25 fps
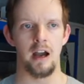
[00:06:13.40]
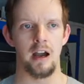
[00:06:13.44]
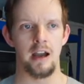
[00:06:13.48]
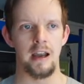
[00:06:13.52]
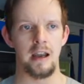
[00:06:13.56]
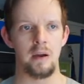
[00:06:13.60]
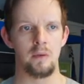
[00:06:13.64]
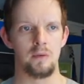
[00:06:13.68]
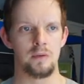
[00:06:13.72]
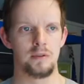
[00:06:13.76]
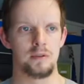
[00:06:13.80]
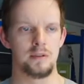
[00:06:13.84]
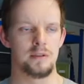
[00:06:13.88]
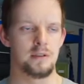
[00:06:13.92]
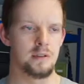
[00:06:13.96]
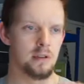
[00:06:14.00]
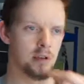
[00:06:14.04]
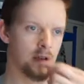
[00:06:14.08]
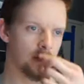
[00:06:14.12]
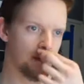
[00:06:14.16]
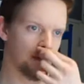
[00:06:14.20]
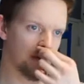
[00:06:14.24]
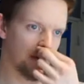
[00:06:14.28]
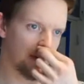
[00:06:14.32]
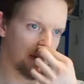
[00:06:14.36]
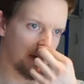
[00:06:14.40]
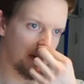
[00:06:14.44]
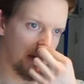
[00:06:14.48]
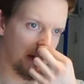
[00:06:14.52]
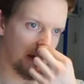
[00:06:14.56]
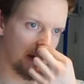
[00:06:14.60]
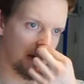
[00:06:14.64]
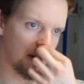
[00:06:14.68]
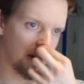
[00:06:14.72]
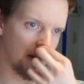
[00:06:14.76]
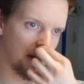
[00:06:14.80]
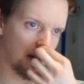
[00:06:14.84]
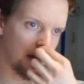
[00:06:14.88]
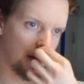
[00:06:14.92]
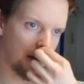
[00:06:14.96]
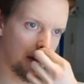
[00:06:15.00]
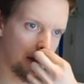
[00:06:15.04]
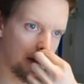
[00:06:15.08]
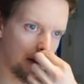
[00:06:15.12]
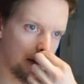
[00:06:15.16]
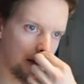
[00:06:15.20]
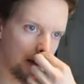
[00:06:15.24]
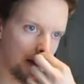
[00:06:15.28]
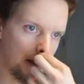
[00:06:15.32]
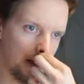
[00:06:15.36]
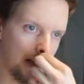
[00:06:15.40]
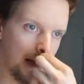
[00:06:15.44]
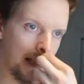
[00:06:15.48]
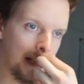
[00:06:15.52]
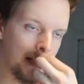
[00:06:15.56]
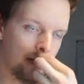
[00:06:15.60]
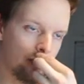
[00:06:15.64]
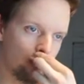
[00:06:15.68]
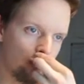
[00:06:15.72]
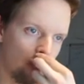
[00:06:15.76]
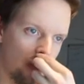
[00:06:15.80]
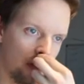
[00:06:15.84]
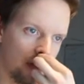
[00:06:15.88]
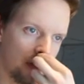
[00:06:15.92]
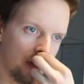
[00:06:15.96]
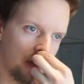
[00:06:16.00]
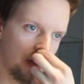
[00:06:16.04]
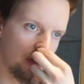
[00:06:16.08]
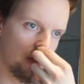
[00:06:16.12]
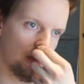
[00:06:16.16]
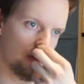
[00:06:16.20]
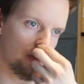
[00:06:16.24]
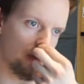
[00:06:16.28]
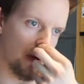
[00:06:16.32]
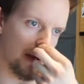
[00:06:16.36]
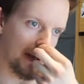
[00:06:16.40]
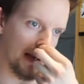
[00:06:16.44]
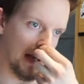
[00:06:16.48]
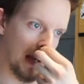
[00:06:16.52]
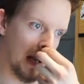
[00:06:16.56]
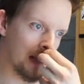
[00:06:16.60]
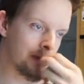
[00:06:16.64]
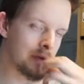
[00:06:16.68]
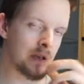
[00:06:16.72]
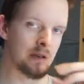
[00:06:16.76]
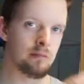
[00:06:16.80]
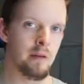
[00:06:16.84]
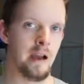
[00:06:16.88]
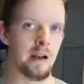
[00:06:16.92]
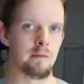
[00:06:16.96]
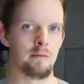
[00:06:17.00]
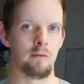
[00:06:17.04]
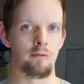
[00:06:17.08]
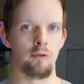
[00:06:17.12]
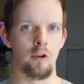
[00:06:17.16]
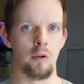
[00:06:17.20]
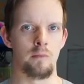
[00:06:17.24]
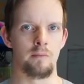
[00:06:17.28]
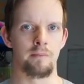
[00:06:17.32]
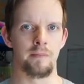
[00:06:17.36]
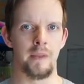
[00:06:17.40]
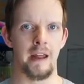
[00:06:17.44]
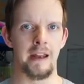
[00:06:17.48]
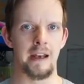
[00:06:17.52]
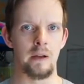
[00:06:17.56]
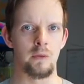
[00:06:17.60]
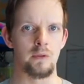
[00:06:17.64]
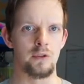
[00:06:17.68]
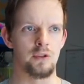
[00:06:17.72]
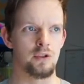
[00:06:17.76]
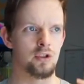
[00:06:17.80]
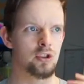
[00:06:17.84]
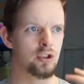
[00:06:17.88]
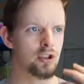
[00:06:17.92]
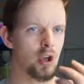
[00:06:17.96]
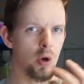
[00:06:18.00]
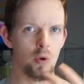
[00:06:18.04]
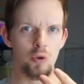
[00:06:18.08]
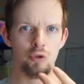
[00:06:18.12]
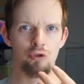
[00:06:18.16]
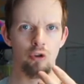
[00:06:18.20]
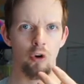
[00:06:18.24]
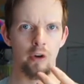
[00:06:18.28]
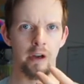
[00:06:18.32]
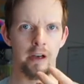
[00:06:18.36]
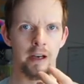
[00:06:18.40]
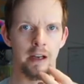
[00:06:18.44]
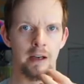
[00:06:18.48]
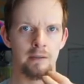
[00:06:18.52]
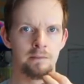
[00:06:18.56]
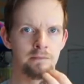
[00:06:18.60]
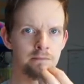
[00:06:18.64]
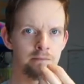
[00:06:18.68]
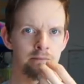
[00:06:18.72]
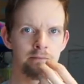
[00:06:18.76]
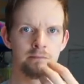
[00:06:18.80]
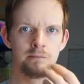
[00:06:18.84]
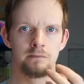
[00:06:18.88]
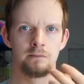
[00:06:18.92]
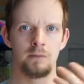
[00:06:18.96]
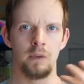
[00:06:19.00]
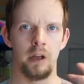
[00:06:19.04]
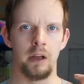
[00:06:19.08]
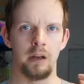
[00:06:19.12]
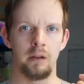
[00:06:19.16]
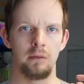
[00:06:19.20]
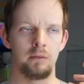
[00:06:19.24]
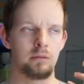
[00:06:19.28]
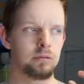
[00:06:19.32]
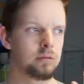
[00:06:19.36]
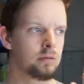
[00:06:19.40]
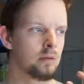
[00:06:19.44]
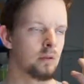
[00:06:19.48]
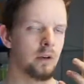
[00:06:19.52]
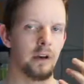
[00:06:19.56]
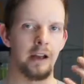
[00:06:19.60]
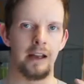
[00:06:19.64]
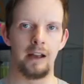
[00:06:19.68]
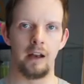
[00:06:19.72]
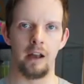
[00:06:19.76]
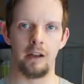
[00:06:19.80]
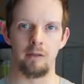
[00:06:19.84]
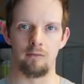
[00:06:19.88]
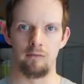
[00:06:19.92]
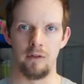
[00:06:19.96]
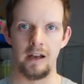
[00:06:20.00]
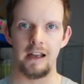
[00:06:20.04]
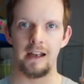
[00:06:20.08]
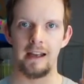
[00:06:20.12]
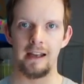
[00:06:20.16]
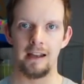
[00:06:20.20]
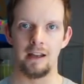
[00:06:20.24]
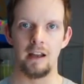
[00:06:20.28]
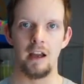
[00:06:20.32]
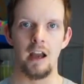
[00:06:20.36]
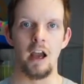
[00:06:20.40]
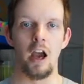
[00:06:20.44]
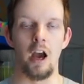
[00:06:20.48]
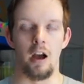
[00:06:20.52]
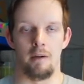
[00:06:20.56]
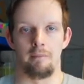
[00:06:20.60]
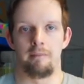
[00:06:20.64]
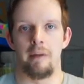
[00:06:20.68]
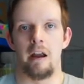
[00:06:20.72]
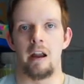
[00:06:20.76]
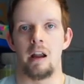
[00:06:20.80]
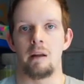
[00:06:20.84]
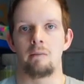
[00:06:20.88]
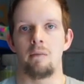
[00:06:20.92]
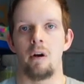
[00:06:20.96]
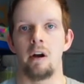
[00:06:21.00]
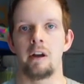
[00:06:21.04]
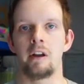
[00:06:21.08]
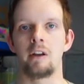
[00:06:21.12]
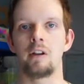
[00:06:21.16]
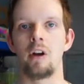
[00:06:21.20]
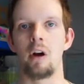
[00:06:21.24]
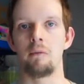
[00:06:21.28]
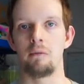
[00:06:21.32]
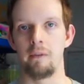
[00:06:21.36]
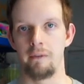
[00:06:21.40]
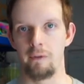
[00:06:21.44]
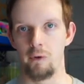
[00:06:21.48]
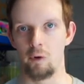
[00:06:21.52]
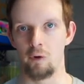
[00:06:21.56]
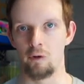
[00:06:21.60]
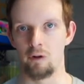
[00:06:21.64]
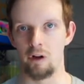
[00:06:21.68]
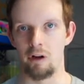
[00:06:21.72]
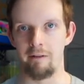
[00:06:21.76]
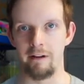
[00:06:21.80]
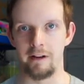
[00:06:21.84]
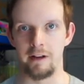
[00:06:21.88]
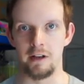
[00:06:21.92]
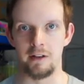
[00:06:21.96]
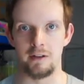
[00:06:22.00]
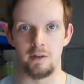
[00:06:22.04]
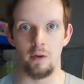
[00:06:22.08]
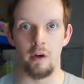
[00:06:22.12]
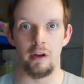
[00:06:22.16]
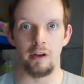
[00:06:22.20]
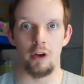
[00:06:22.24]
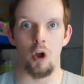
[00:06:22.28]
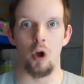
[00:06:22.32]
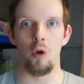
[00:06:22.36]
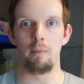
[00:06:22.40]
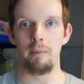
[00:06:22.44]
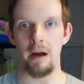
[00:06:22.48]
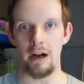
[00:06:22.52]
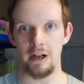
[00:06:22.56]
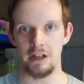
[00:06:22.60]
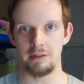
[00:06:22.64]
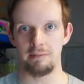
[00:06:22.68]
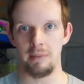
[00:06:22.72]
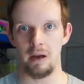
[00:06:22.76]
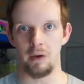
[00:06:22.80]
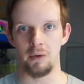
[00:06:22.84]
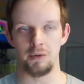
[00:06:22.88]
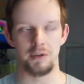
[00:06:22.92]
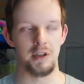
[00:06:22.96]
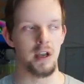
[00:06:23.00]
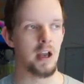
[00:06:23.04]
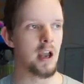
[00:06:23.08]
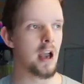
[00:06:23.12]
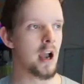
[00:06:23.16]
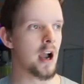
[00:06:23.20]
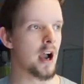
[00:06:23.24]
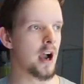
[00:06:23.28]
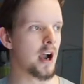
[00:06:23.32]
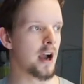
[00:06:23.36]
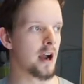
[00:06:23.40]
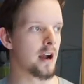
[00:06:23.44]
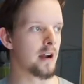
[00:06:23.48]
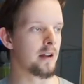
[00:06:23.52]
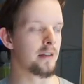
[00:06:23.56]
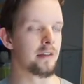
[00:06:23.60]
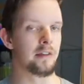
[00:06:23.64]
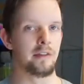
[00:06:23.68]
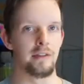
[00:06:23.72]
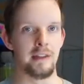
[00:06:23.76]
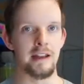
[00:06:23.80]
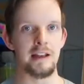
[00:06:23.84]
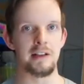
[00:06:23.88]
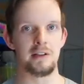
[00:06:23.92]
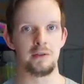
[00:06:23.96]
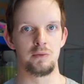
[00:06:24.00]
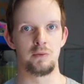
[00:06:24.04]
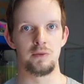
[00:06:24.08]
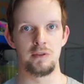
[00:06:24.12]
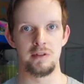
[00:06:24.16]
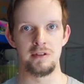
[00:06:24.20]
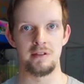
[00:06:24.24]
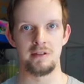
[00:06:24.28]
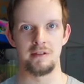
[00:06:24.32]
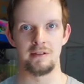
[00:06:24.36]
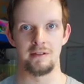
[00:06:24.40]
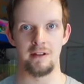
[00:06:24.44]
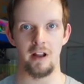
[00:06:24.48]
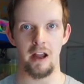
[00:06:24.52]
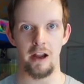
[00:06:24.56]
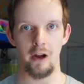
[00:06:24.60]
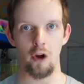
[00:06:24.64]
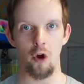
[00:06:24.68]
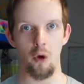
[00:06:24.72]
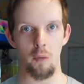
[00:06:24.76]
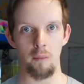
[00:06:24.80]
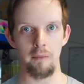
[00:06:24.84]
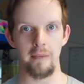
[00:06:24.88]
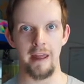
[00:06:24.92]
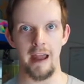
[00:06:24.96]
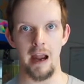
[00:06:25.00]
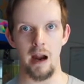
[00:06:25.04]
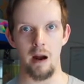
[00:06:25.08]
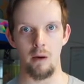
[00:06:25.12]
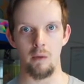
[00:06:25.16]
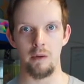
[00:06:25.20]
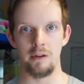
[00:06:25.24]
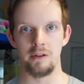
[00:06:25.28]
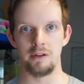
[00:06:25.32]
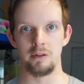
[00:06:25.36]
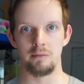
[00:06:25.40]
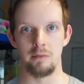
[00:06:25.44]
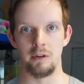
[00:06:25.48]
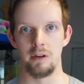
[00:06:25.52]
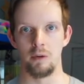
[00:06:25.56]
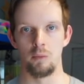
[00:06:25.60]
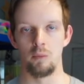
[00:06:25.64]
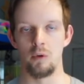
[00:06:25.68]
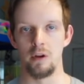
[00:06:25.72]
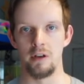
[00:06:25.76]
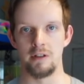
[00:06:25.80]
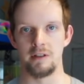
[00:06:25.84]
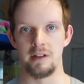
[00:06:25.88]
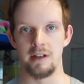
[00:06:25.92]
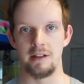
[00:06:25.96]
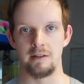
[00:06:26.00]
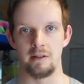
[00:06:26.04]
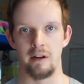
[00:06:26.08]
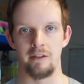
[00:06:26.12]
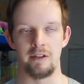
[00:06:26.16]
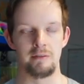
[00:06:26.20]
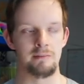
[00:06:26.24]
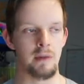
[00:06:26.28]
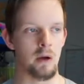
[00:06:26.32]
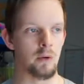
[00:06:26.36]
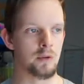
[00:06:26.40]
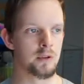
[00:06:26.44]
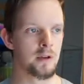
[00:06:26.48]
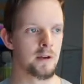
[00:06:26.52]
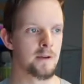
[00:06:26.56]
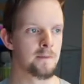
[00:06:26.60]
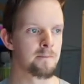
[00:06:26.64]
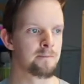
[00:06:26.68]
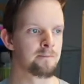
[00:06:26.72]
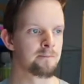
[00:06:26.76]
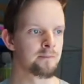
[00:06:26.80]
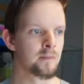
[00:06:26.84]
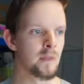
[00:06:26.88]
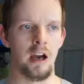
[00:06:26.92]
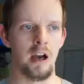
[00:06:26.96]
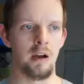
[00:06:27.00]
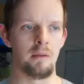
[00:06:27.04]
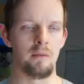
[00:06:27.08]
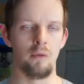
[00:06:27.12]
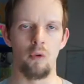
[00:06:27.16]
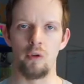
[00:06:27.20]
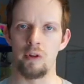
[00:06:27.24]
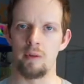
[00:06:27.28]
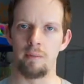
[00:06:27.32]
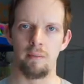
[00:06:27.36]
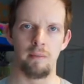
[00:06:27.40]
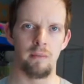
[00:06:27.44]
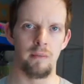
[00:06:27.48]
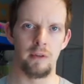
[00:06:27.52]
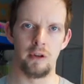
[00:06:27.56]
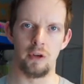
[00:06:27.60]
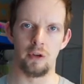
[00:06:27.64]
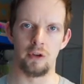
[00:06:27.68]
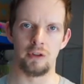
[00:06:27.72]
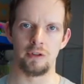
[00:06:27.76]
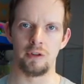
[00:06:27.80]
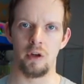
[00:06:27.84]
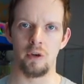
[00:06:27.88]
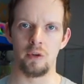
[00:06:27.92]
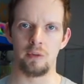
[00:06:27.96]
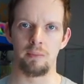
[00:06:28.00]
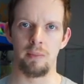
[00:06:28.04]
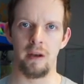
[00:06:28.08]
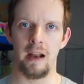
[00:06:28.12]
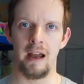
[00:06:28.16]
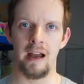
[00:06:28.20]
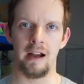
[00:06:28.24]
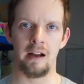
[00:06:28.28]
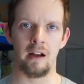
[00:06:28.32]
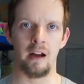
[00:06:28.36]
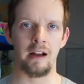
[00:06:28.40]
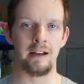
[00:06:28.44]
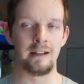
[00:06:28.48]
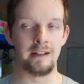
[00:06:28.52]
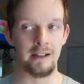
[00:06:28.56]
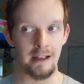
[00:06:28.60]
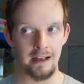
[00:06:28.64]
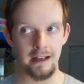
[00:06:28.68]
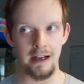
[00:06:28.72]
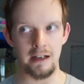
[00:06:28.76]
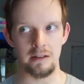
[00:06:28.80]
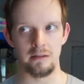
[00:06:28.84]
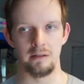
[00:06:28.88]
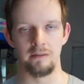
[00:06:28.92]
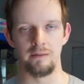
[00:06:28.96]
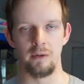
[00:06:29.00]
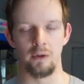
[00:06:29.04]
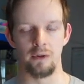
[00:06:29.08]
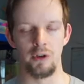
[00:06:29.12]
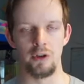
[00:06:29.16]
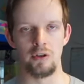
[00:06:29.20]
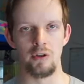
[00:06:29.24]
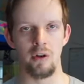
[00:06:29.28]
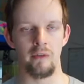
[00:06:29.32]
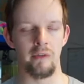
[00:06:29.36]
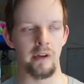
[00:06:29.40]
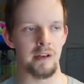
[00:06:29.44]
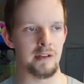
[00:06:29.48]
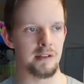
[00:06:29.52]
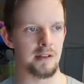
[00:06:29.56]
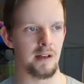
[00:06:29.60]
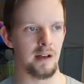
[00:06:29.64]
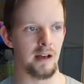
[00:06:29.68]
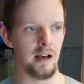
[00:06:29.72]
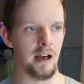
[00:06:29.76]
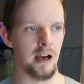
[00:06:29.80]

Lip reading: It was, like, later on that I came into my animal room, and it was so strong in here. Like, oh, it like really, bearing in mind I'm a funeral director, so I know bad smells. This was like up there with some of the worst things I've smelt. Or the underside was black. I did get some footage of it.